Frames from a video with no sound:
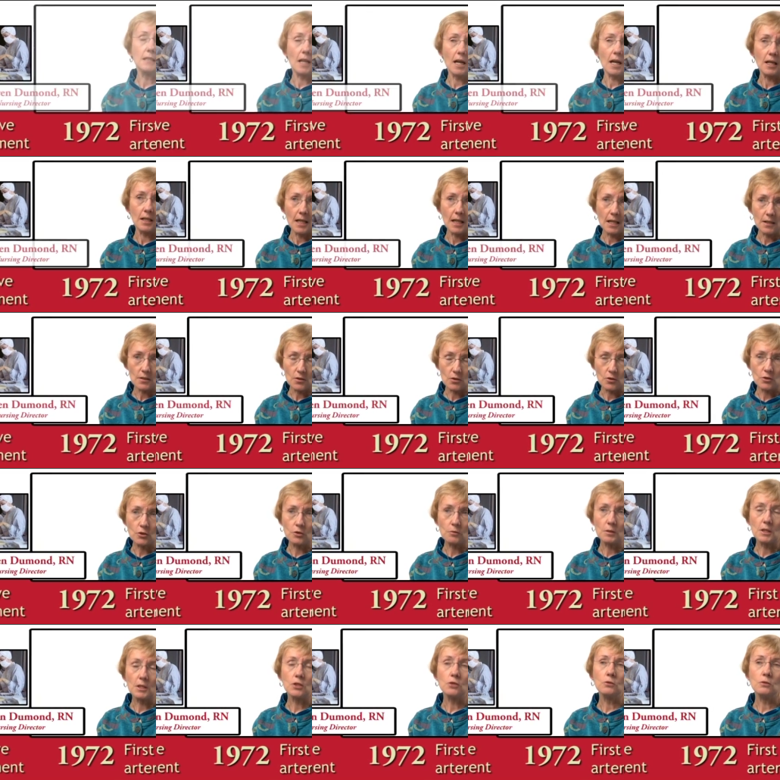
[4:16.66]
cardiac
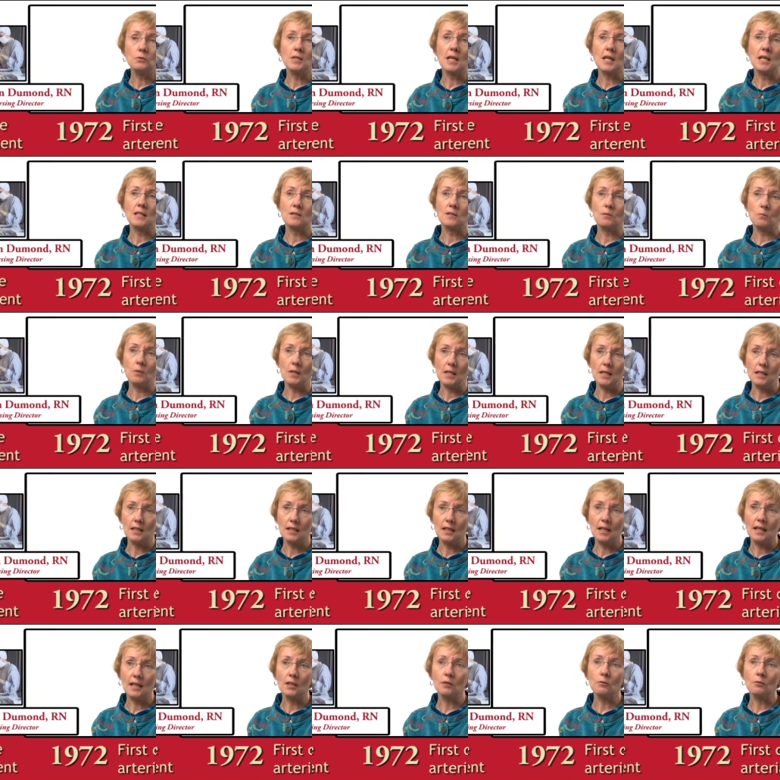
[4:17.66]
surgery two days a week,
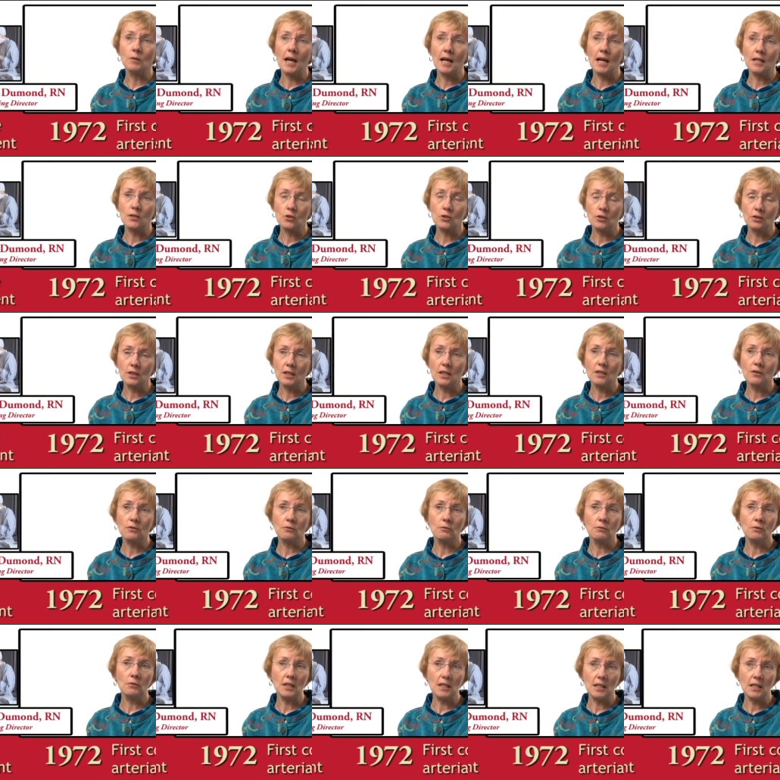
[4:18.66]
and gradually
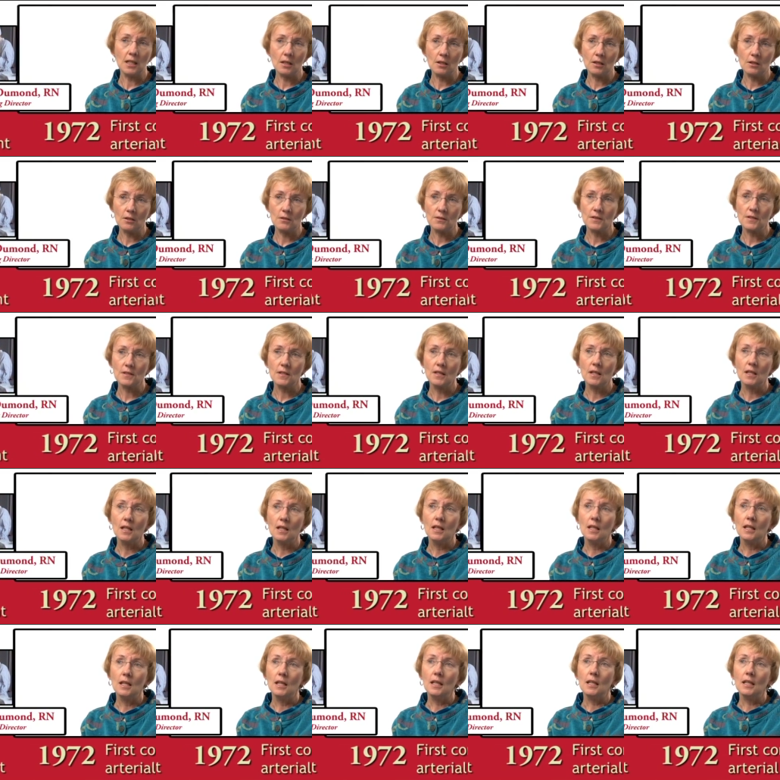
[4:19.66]
through the years,
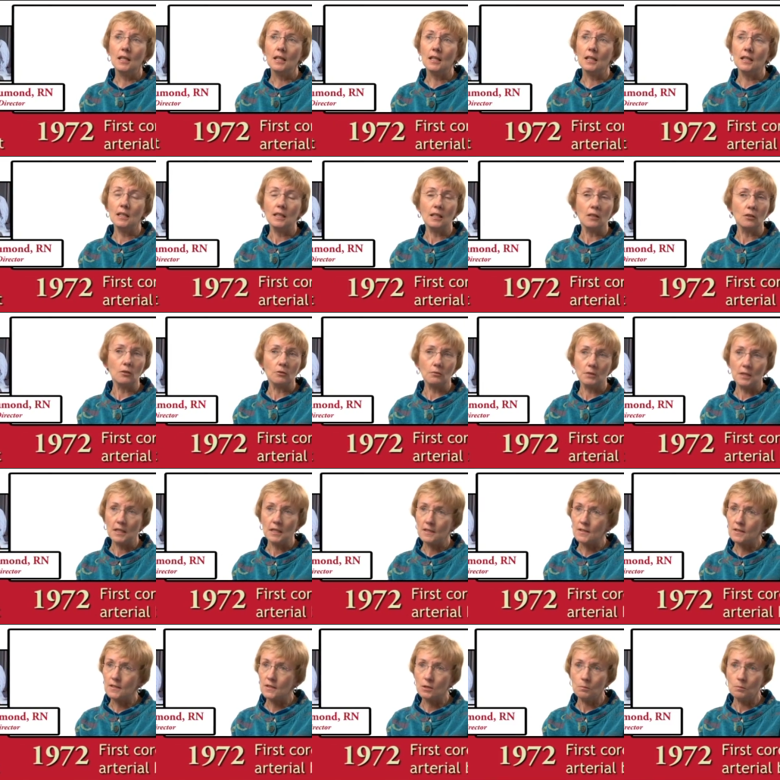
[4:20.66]
it
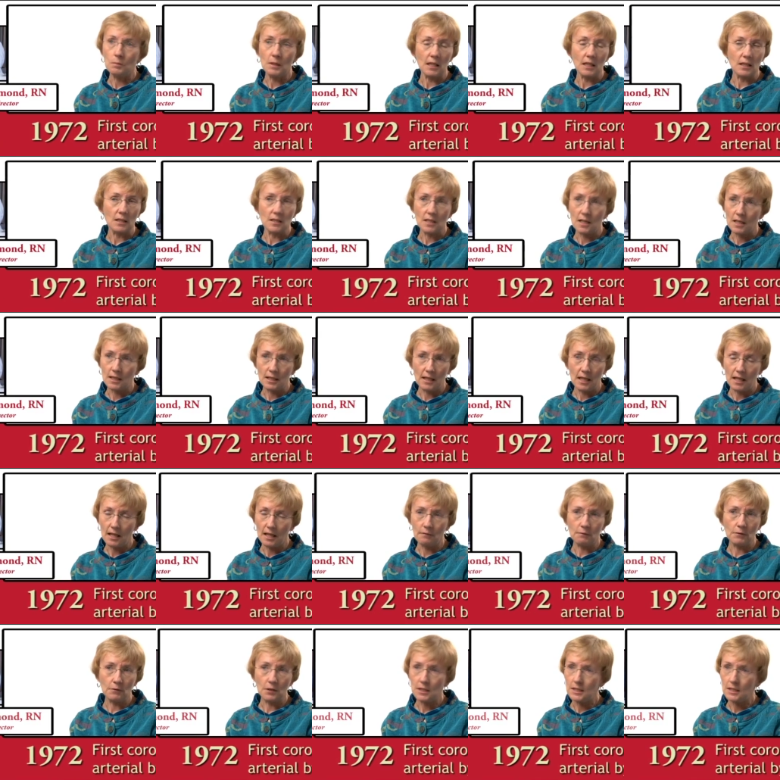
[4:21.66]
increased to being done
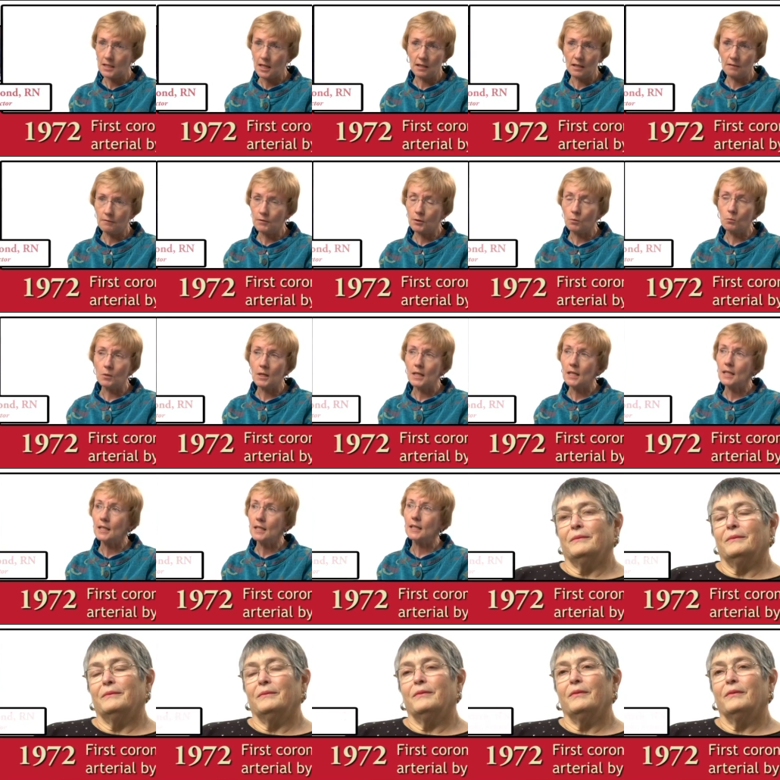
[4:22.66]
every day of the week.
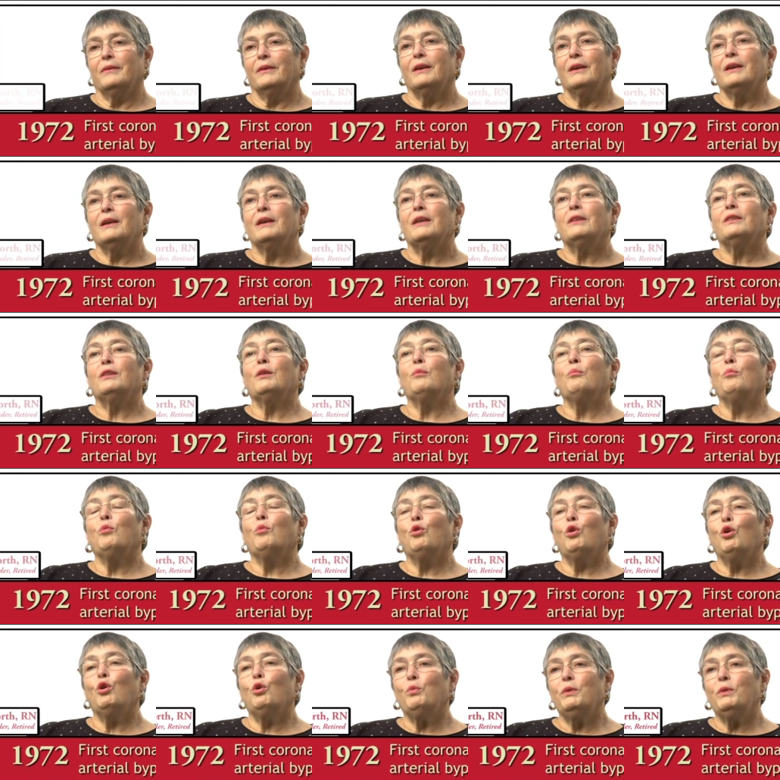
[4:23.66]
The
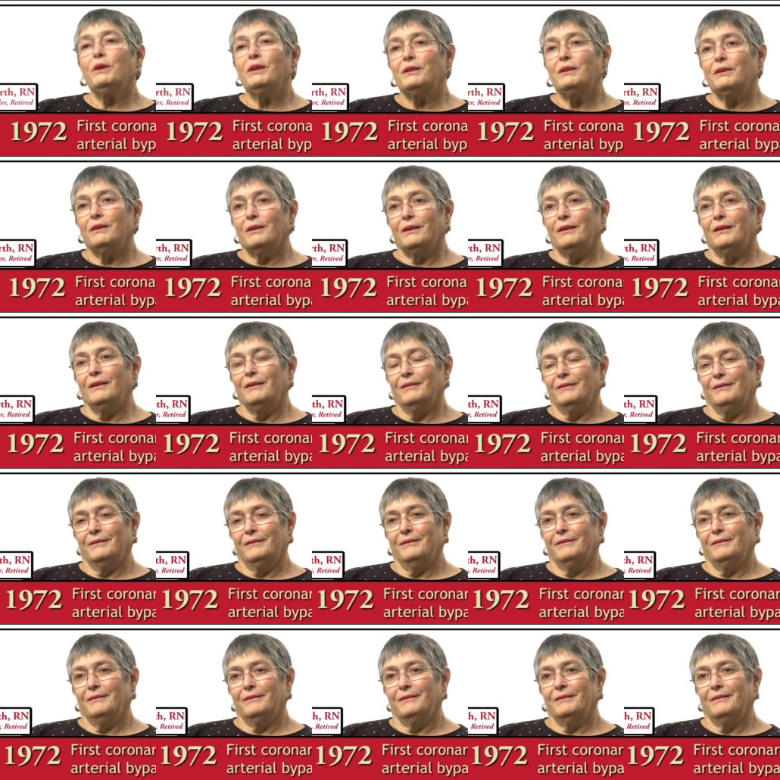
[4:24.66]
more we did,
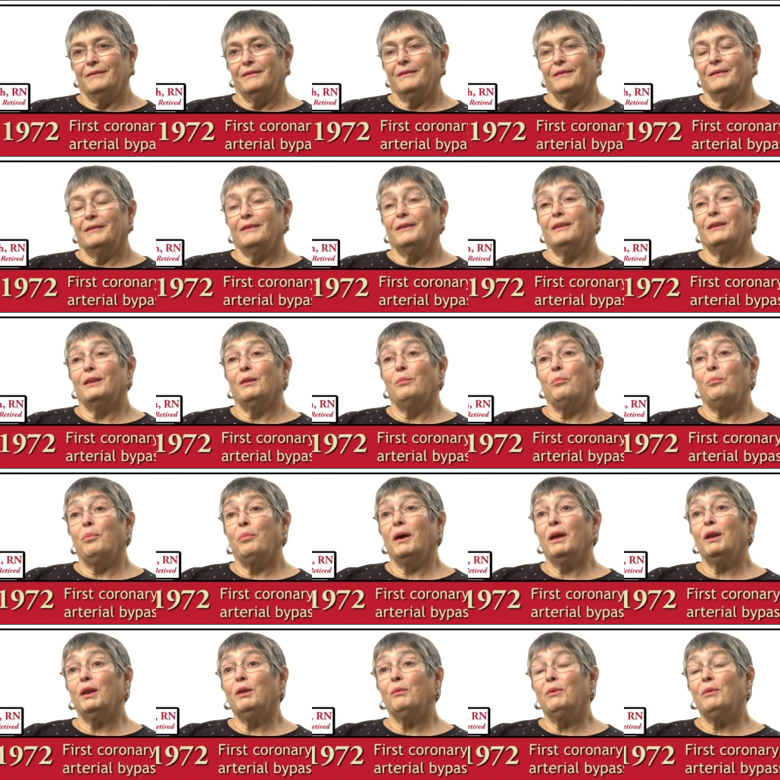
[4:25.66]
the
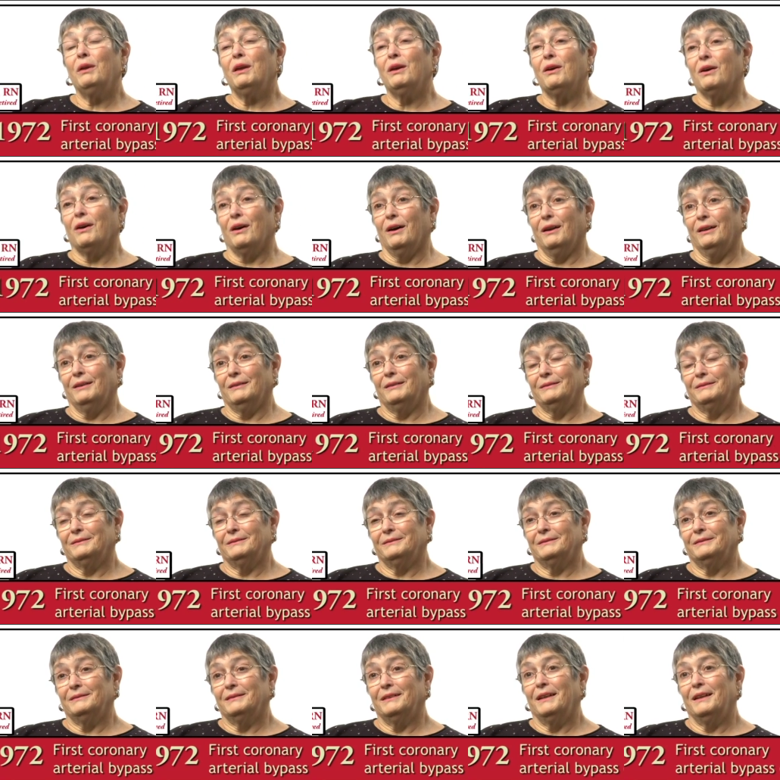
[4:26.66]
better we got,
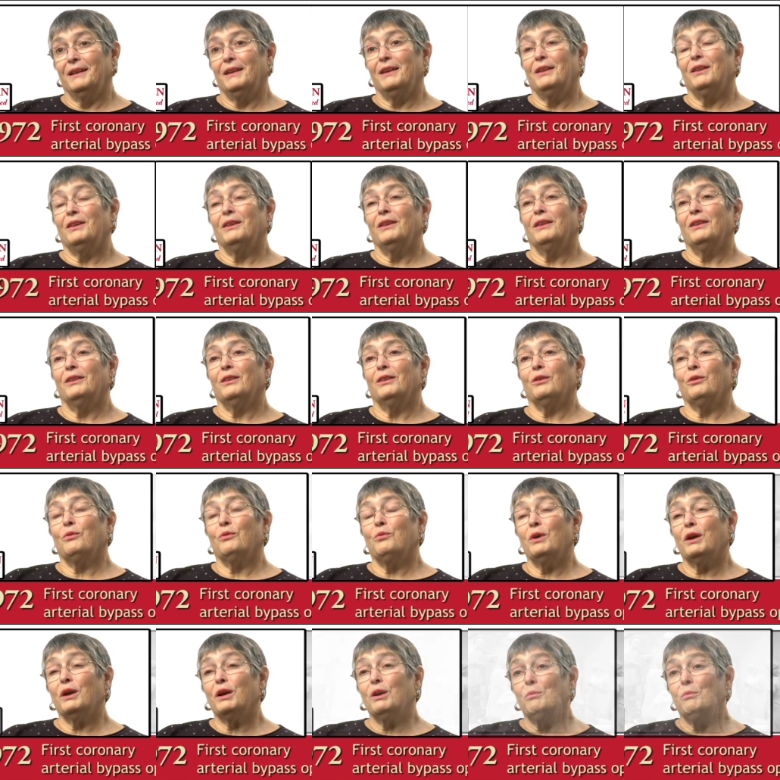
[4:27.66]
the
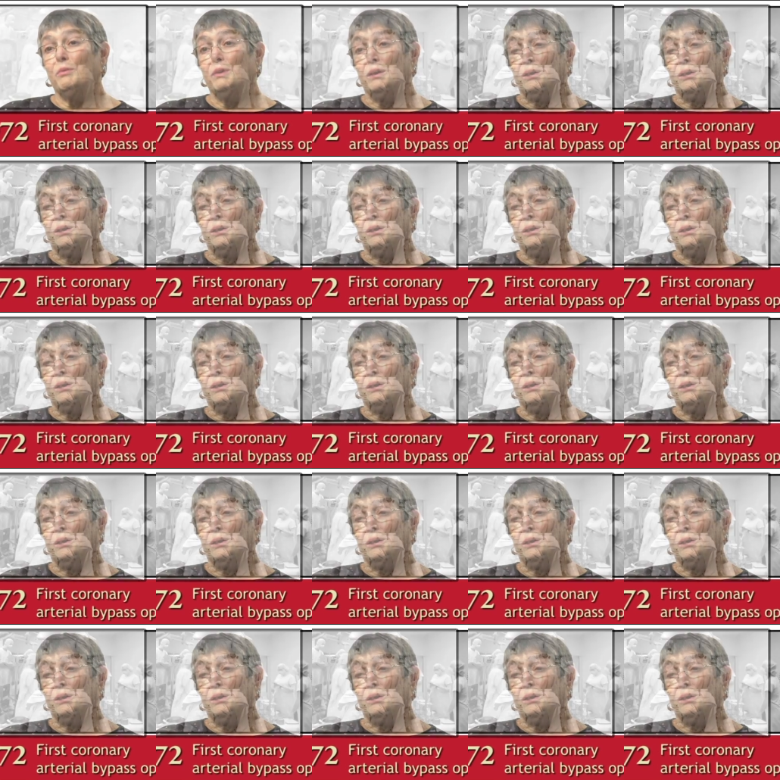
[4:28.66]
quicker we